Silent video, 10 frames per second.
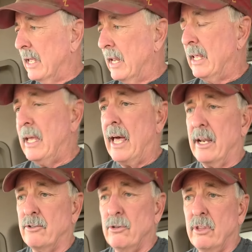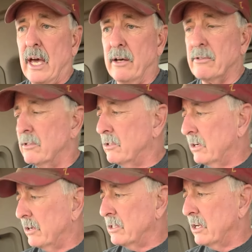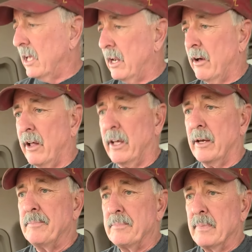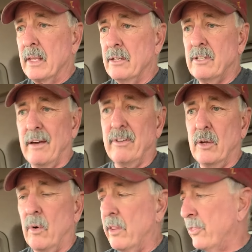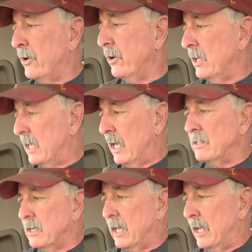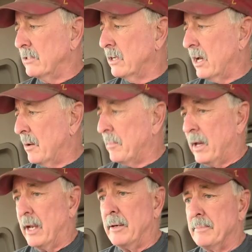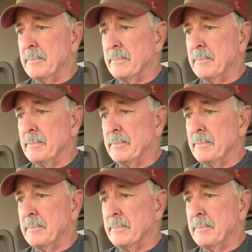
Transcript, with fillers: and he had a 2000 series head on a 7130 case IH combine.